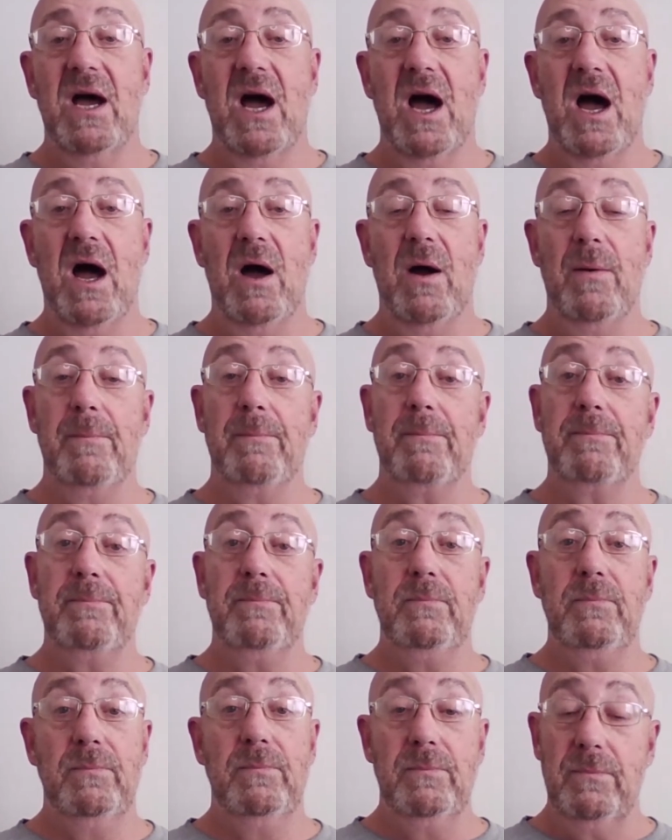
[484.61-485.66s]
Um,
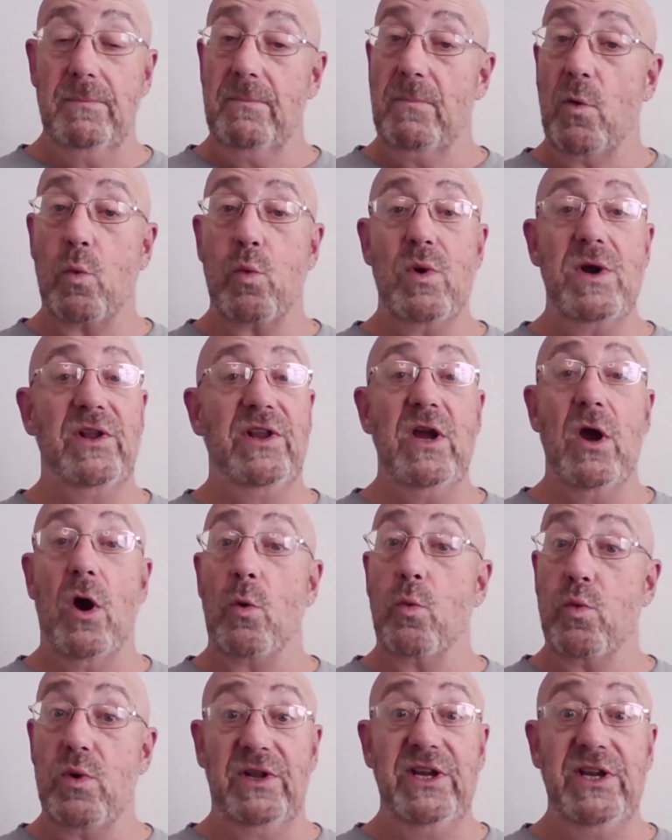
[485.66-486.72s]
really, a
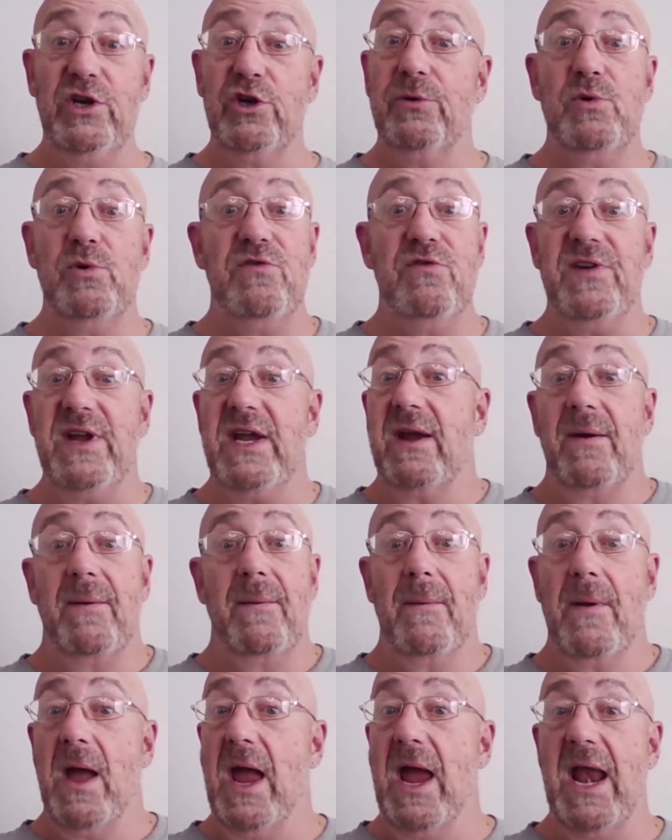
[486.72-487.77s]
really good movie,
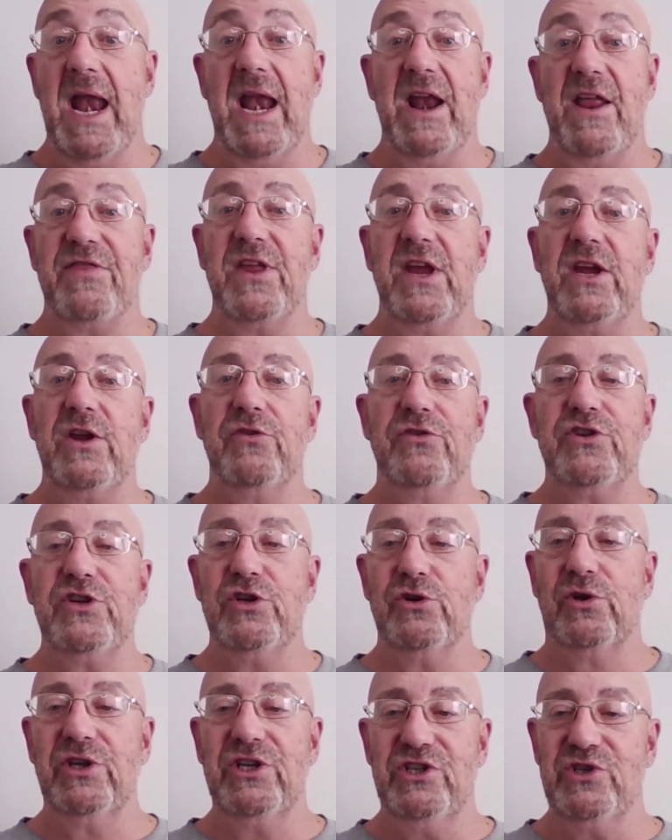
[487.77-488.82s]
and I think
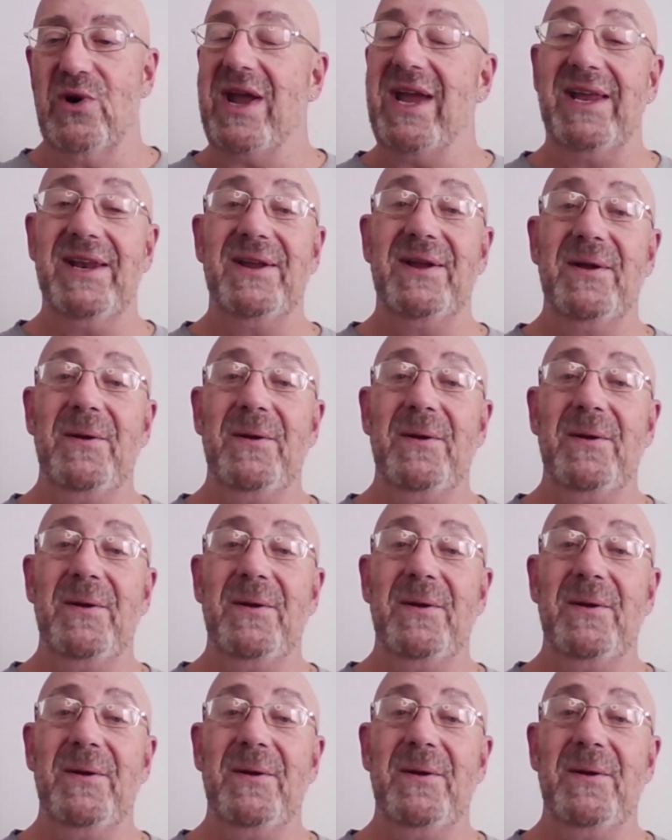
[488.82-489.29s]
you'll enjoy it.